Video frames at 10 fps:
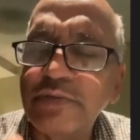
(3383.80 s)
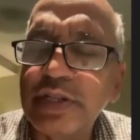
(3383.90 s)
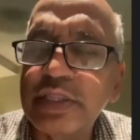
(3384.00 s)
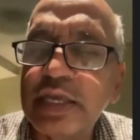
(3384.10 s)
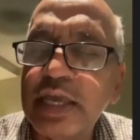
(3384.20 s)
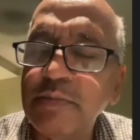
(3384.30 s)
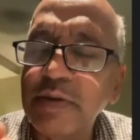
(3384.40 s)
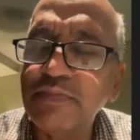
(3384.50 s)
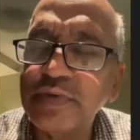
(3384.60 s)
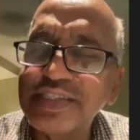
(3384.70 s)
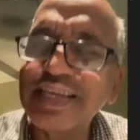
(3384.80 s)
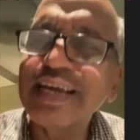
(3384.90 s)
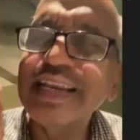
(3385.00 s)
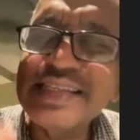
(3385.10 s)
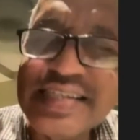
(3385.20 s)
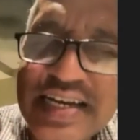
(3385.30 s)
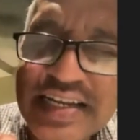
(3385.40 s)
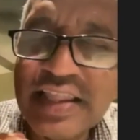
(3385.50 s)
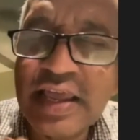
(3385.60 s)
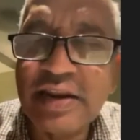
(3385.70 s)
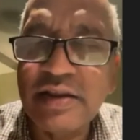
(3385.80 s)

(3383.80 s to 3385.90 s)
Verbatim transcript: anything. He may physically sit there,